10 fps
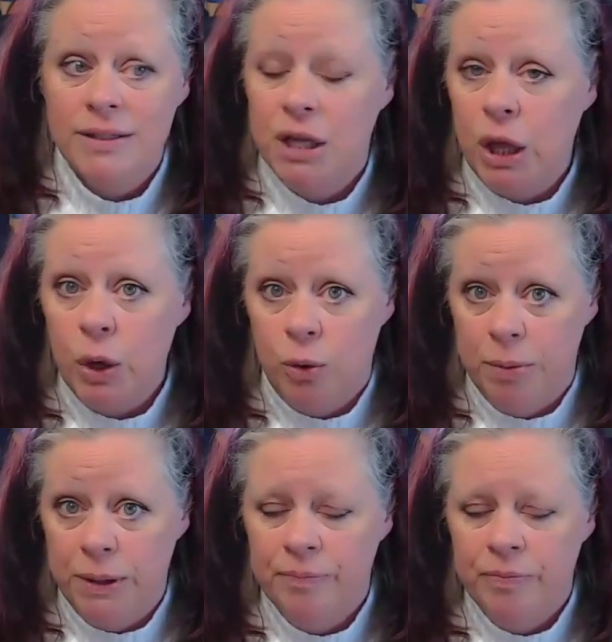As a
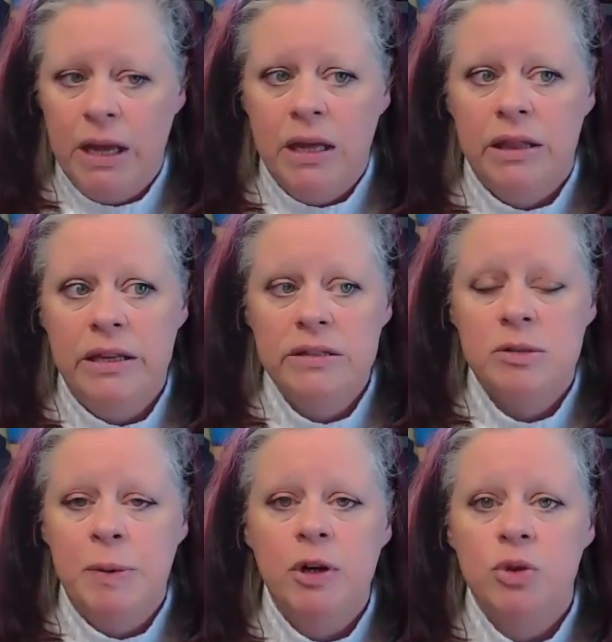globe. This
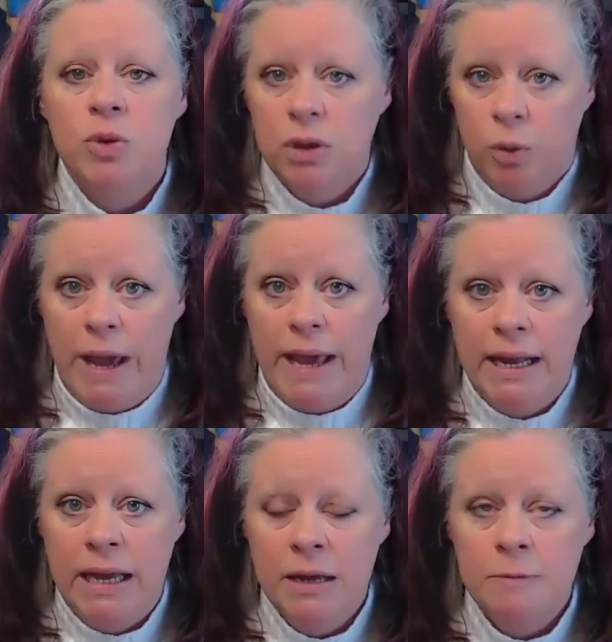spiritual
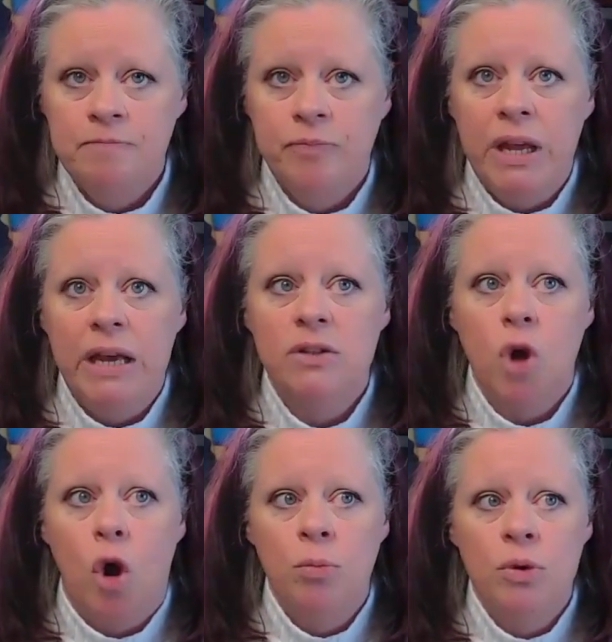awakening is
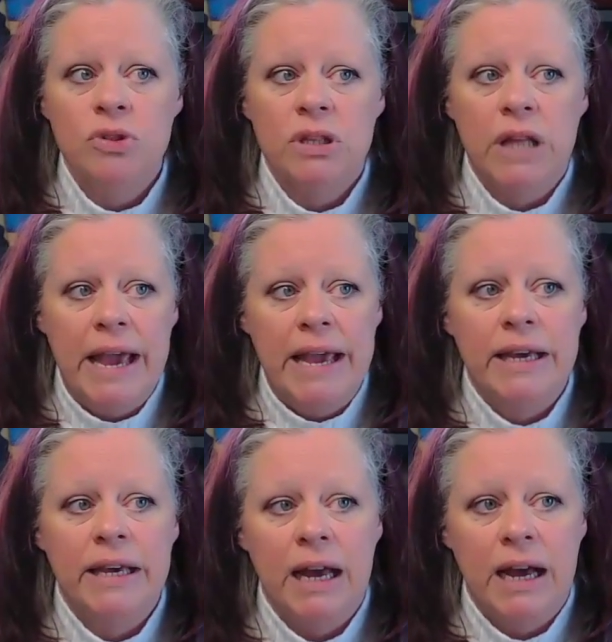almost
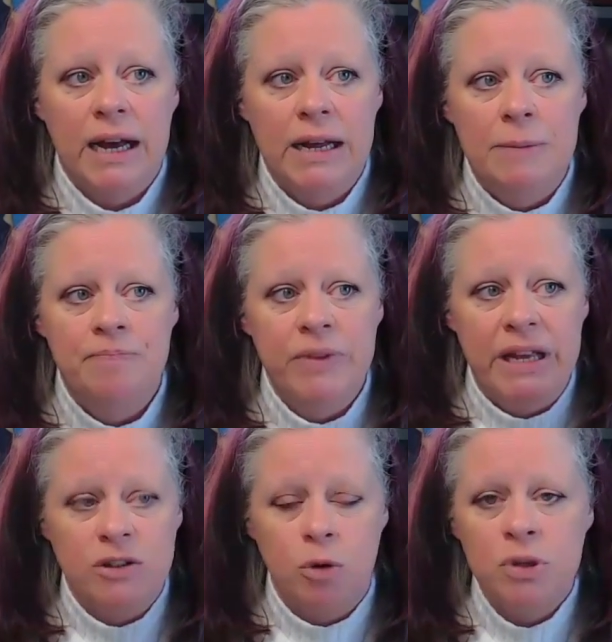like
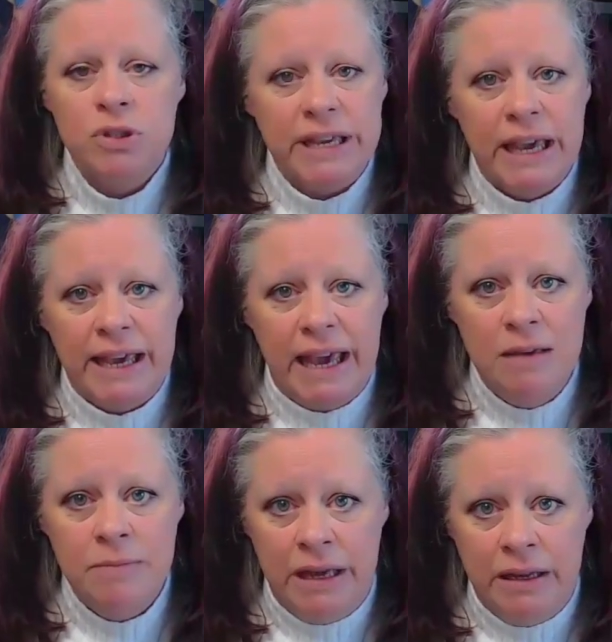it
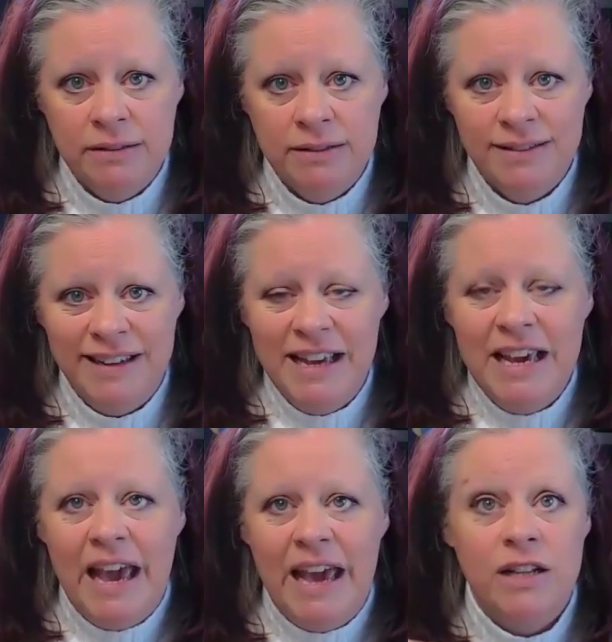came in,
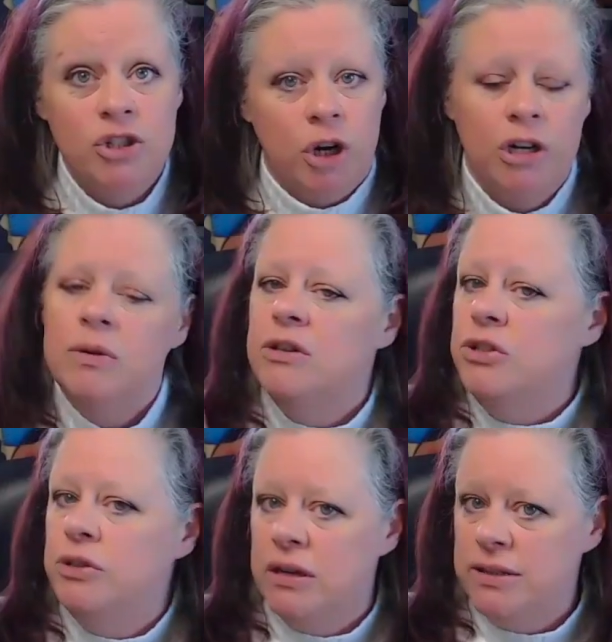and it started around
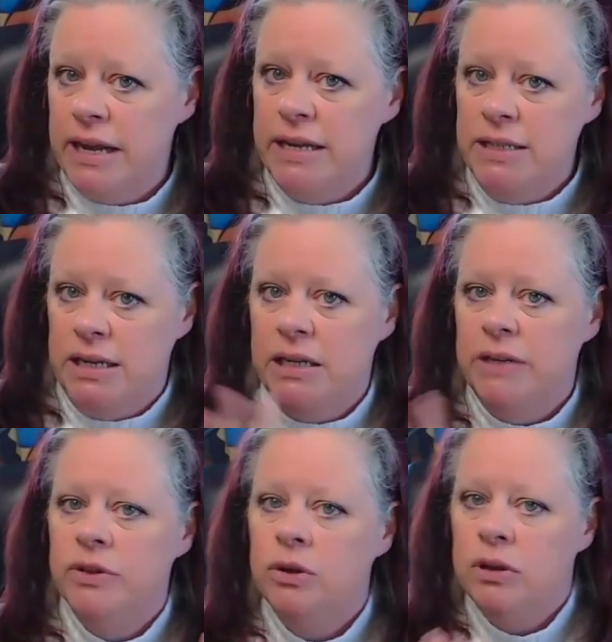2018,
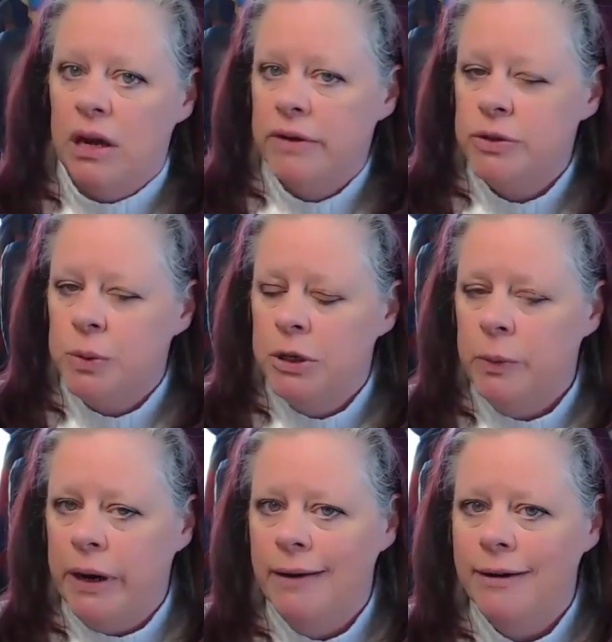even though a lot of us weren't
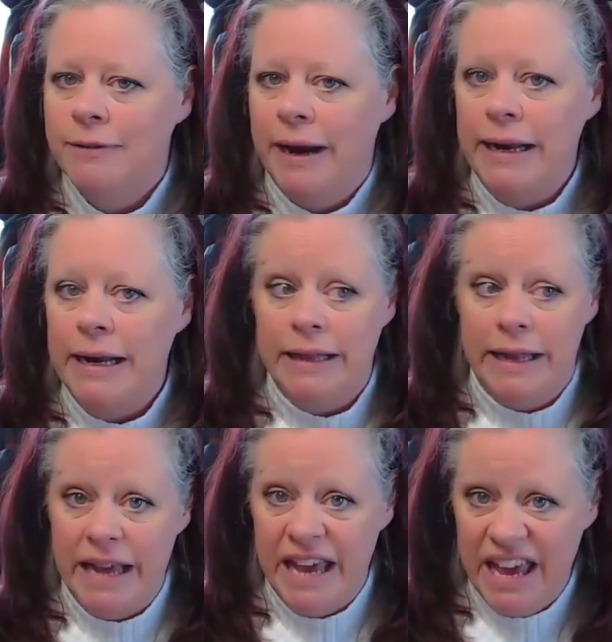aware, right? And
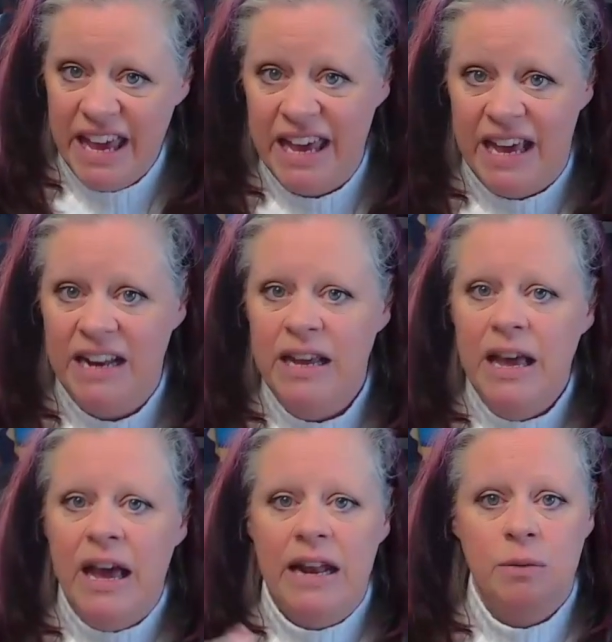then it hit,
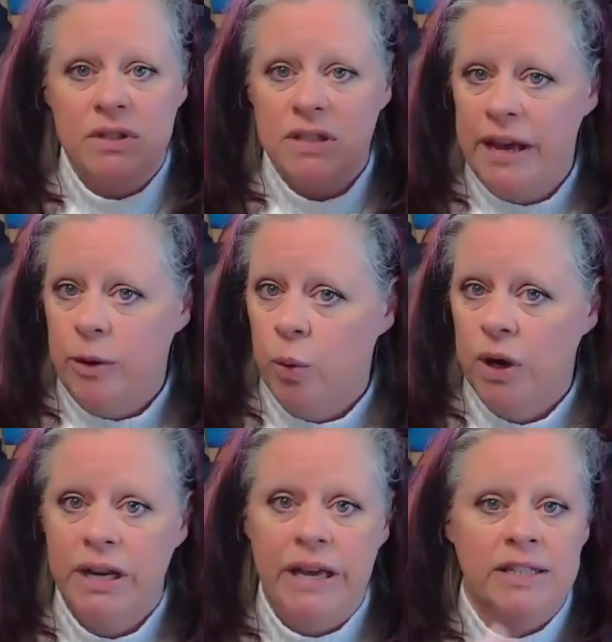and it was like,
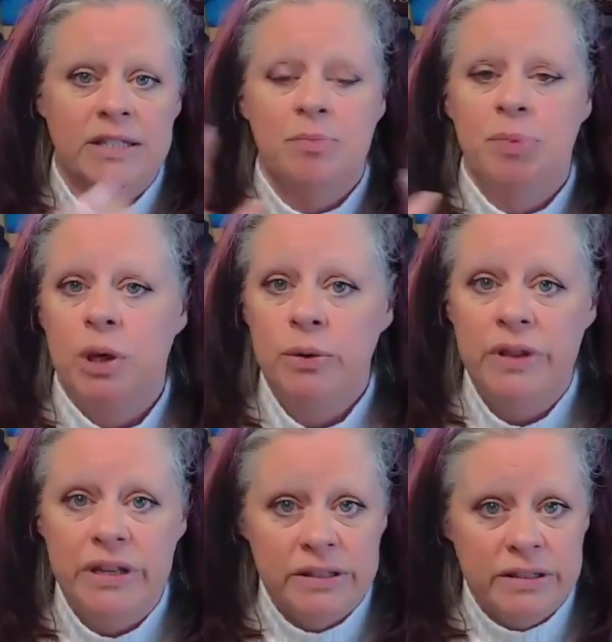we're going to
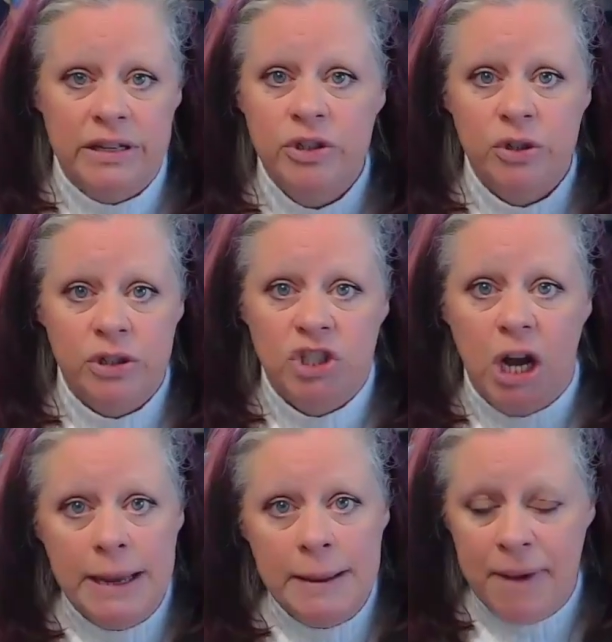explode this into a
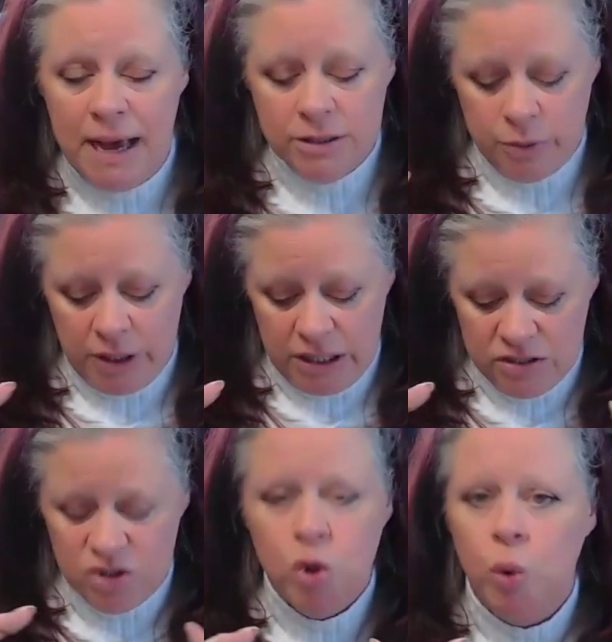giant mess. We're going to
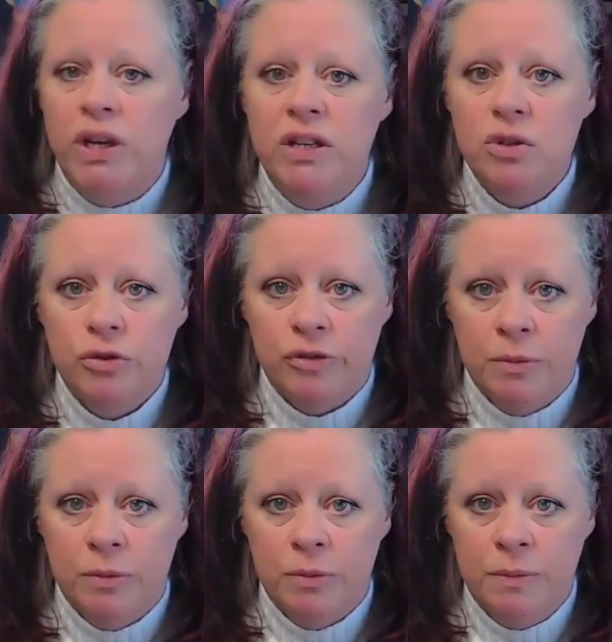squeeze you
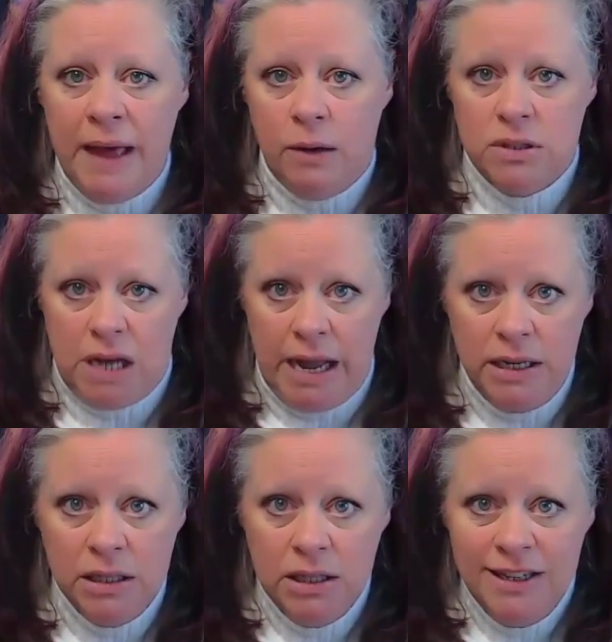from the
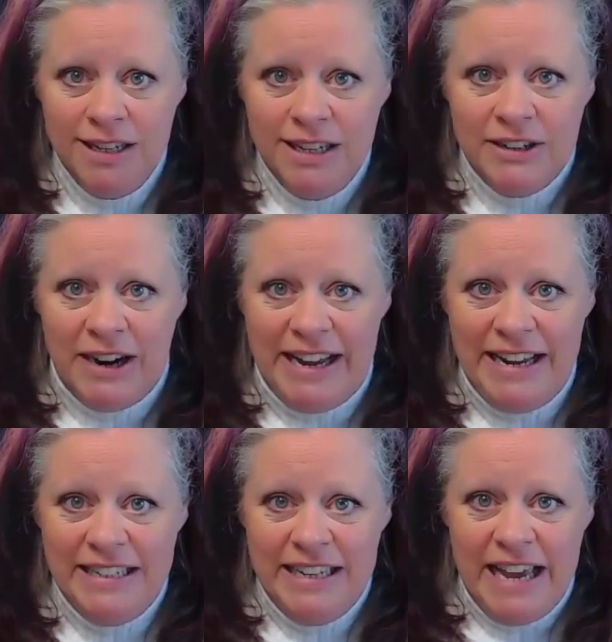outside,
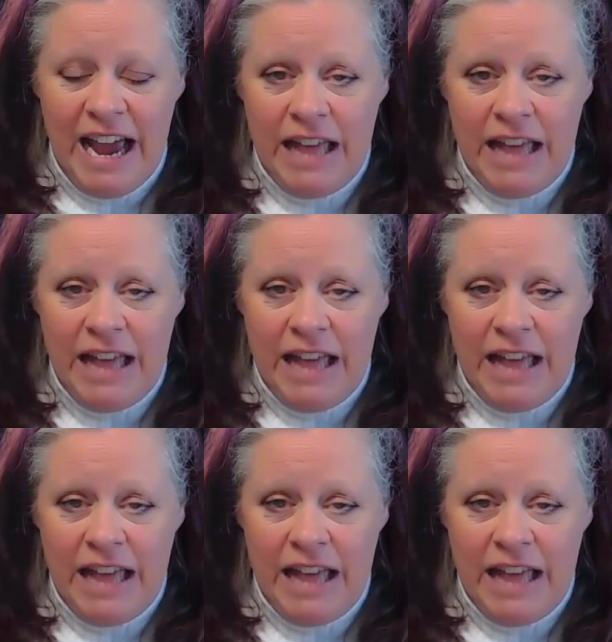right?